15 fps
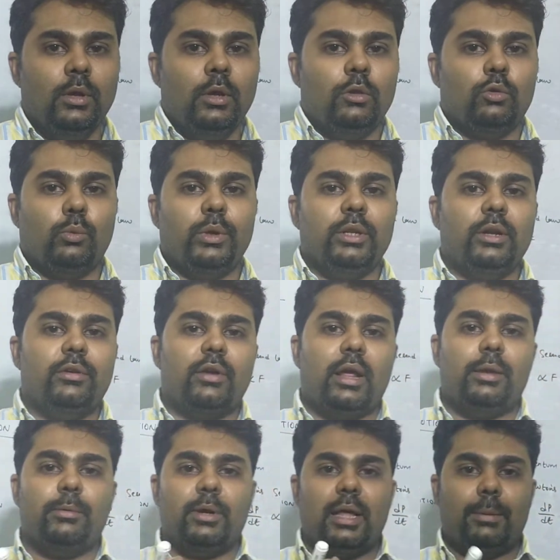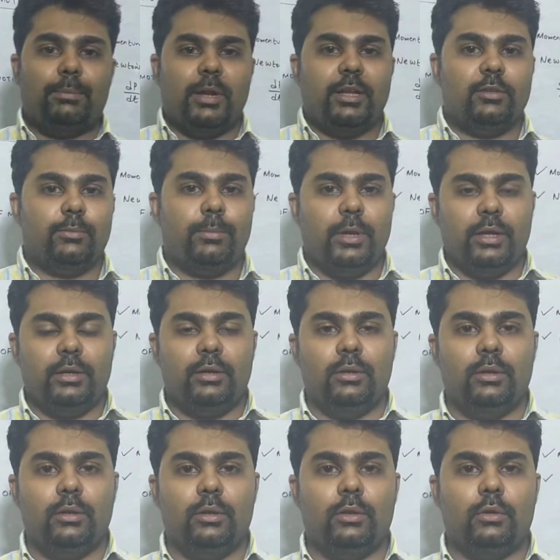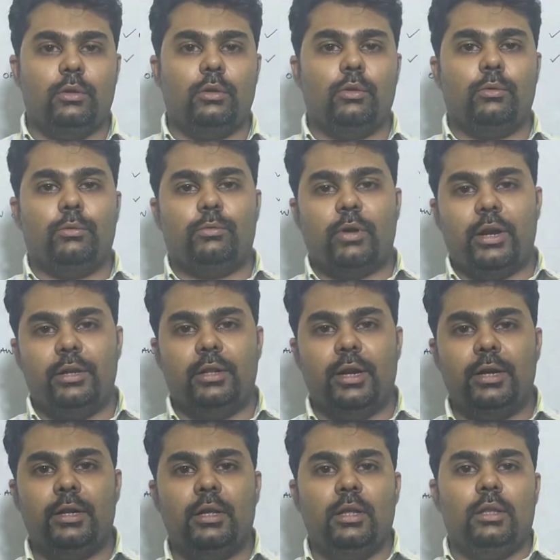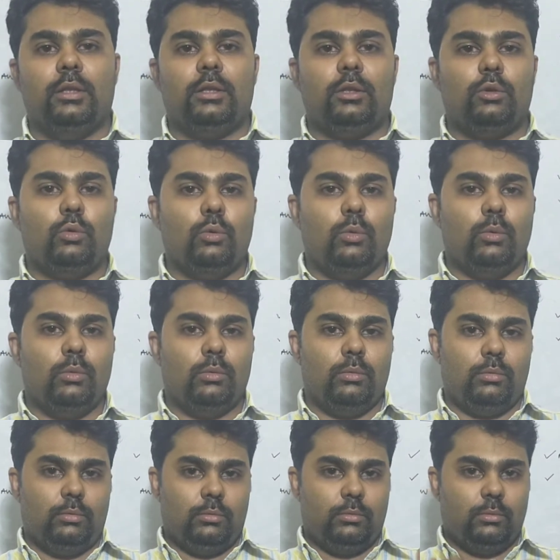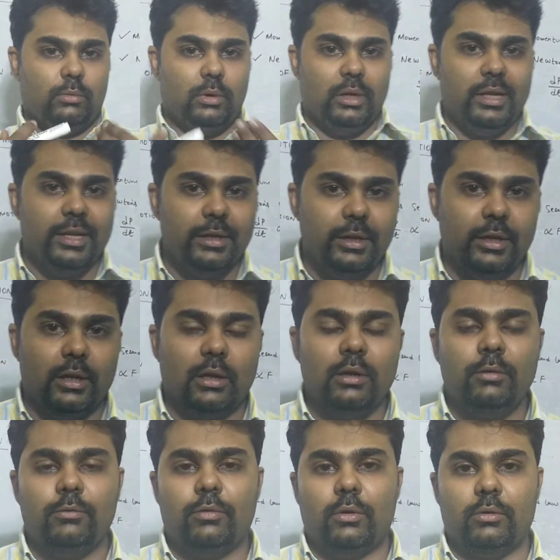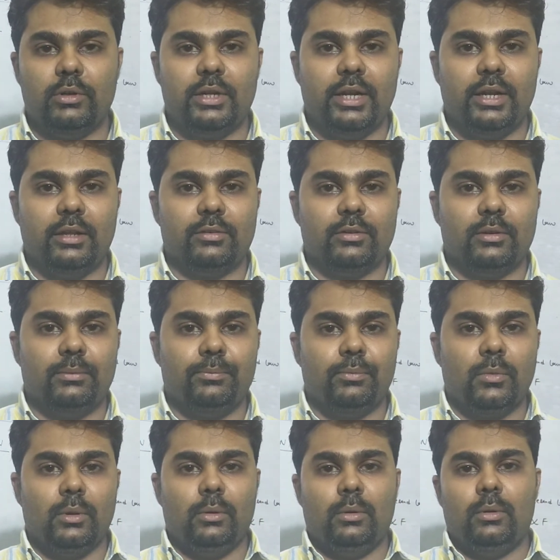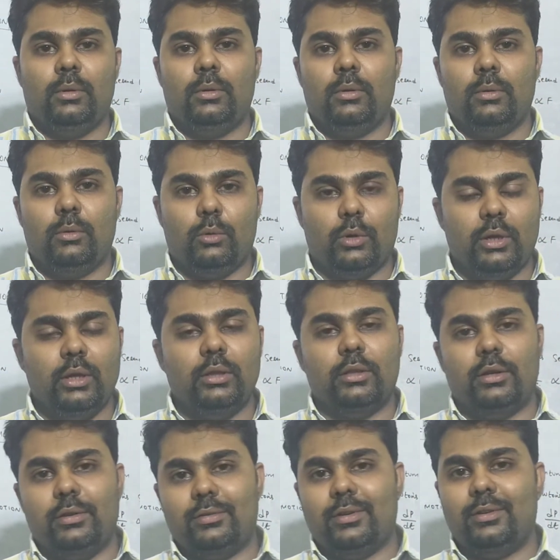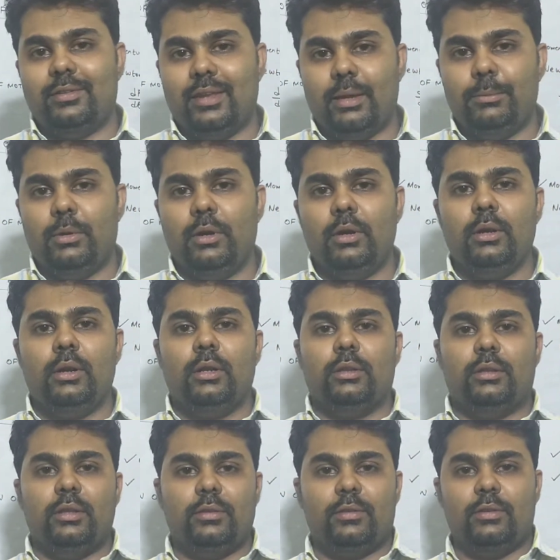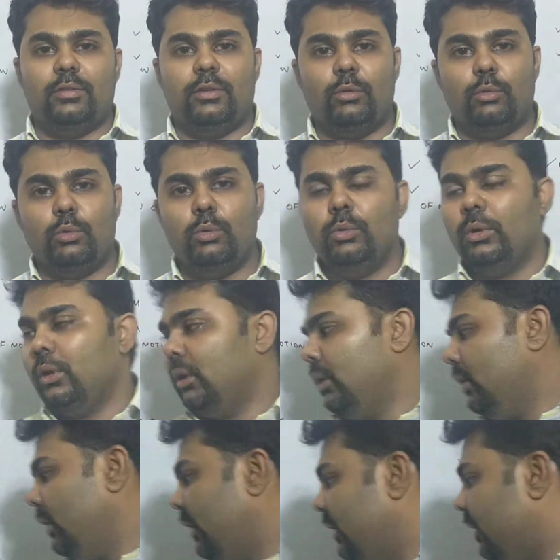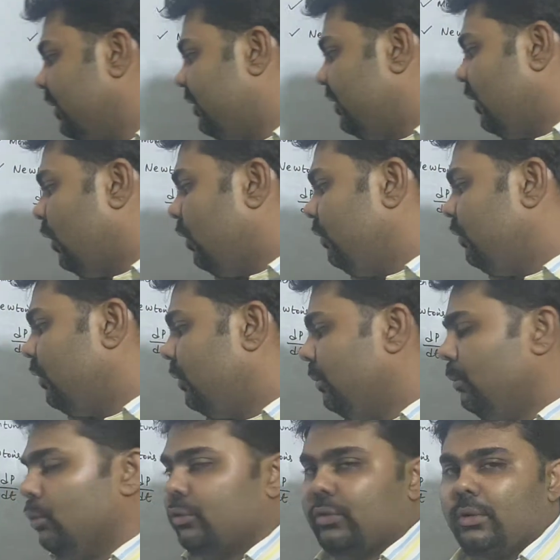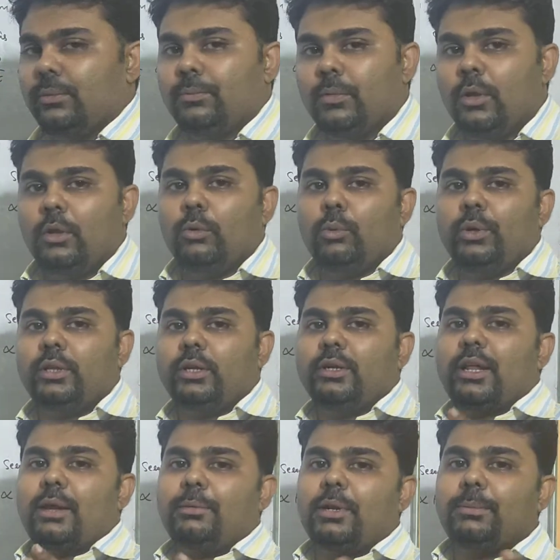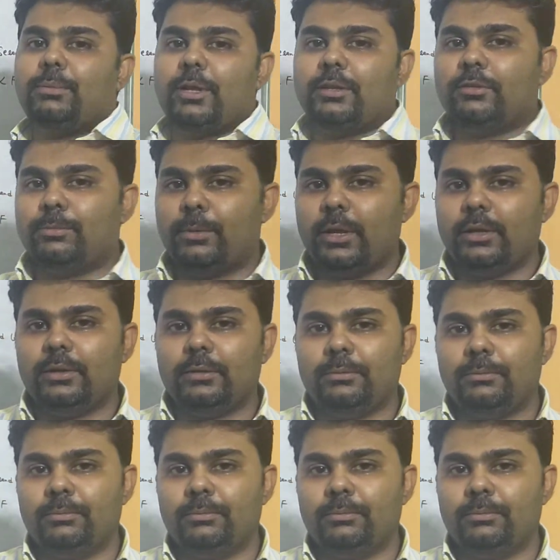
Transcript: So when the driver applies brake, you find that you lean in the forward direction. Okay, the reason same here. This is due to inertia of motion. When the driver applies brake,